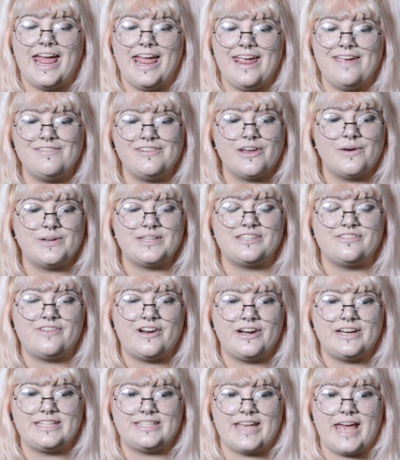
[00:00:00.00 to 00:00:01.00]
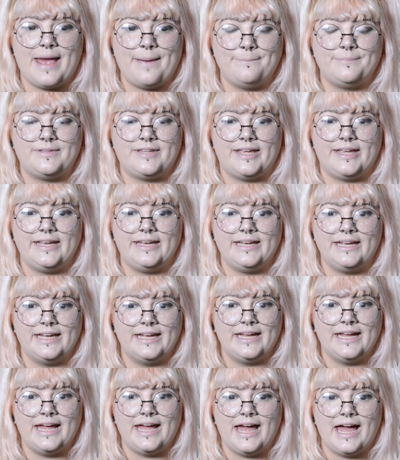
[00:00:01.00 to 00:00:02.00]
Even though it's very
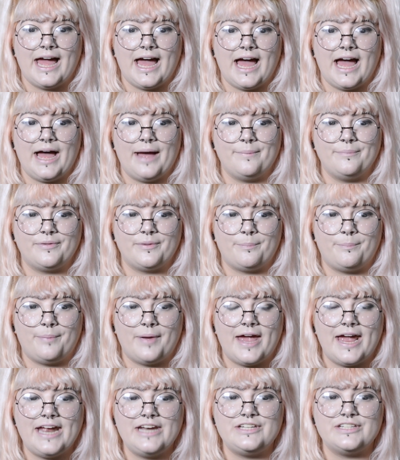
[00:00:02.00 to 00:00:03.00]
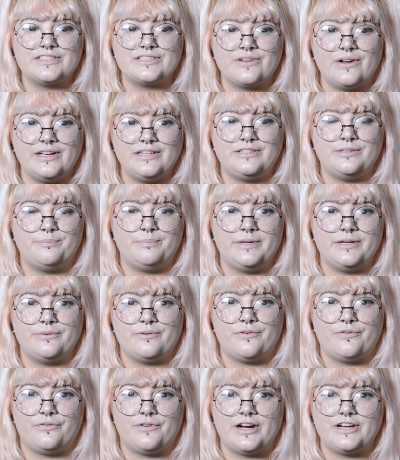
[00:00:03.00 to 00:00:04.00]
tempting, the page is going to be
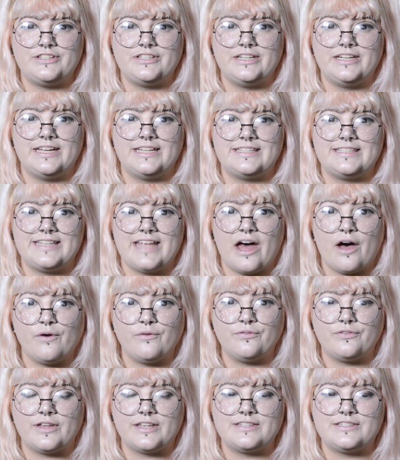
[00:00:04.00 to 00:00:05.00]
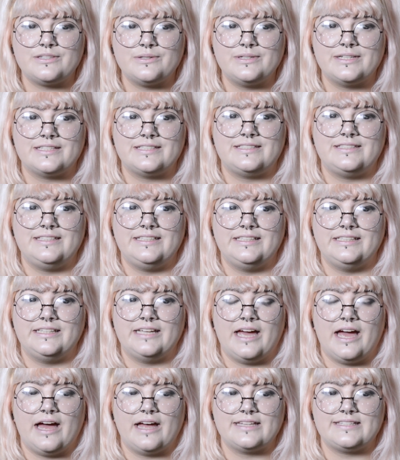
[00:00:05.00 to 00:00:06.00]
refreshing itself as soon as
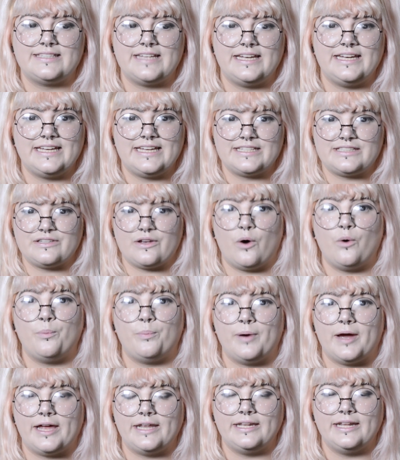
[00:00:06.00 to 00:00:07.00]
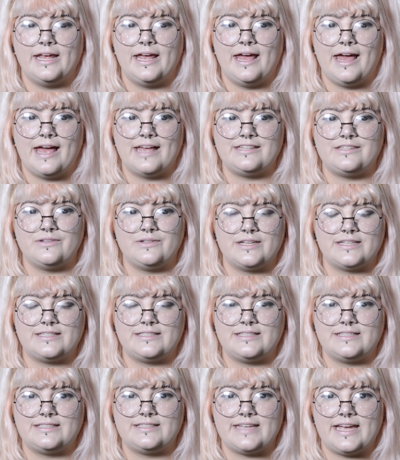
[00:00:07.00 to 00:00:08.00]
the selling is open, as soon
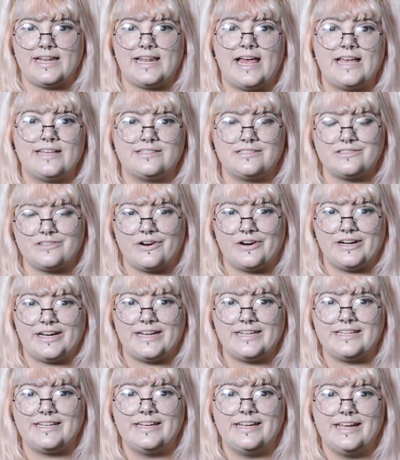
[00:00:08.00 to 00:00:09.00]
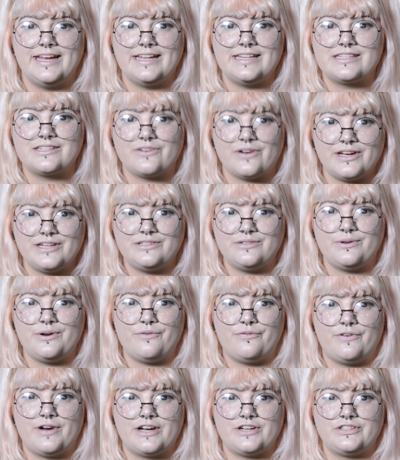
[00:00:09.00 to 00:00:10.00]
as the sale has started. It's going to
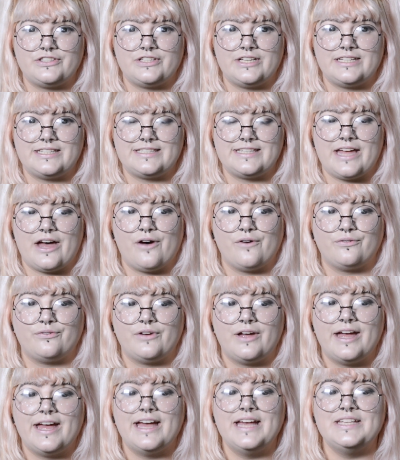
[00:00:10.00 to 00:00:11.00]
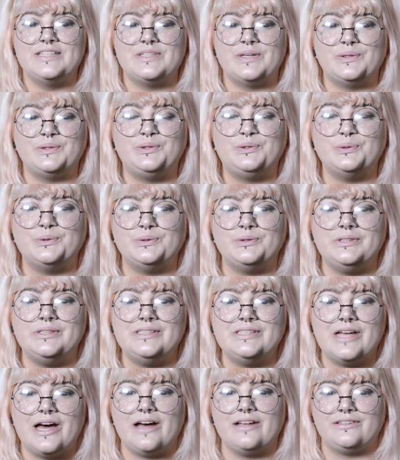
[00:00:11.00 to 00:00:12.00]
refresh itself, so do
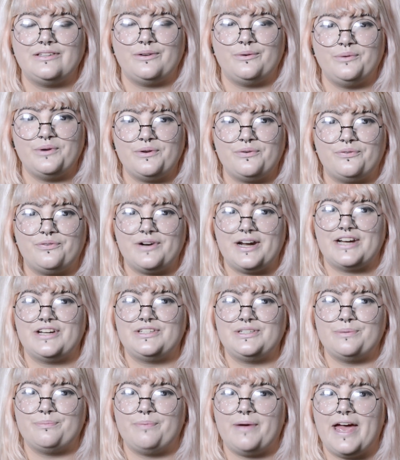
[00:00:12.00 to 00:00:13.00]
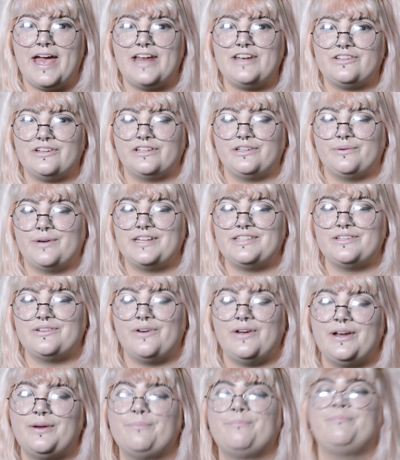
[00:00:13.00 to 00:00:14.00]
not refresh the page, otherwise you're
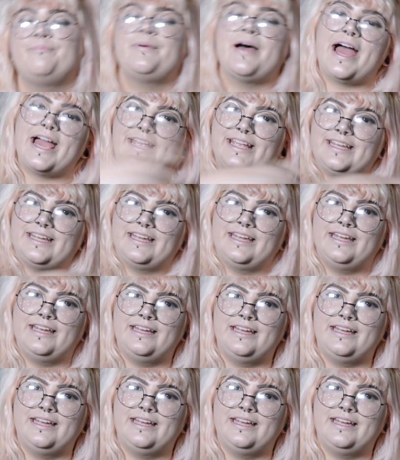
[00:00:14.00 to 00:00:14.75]
going back